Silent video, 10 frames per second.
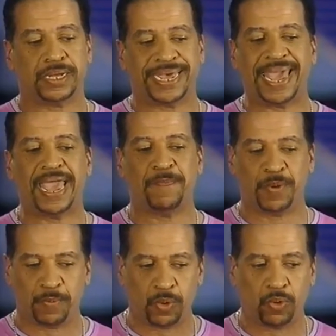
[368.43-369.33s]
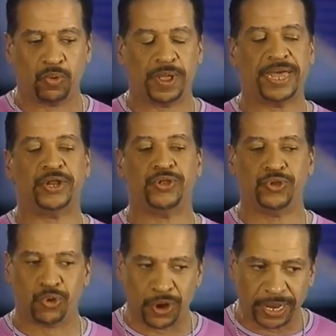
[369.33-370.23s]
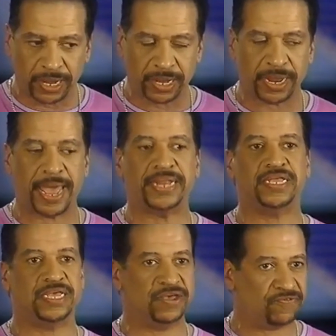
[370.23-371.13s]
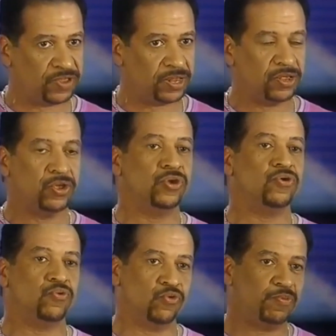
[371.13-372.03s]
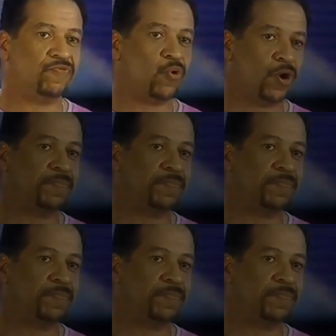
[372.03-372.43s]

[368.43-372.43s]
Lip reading: capable and anointed and gifted group of horn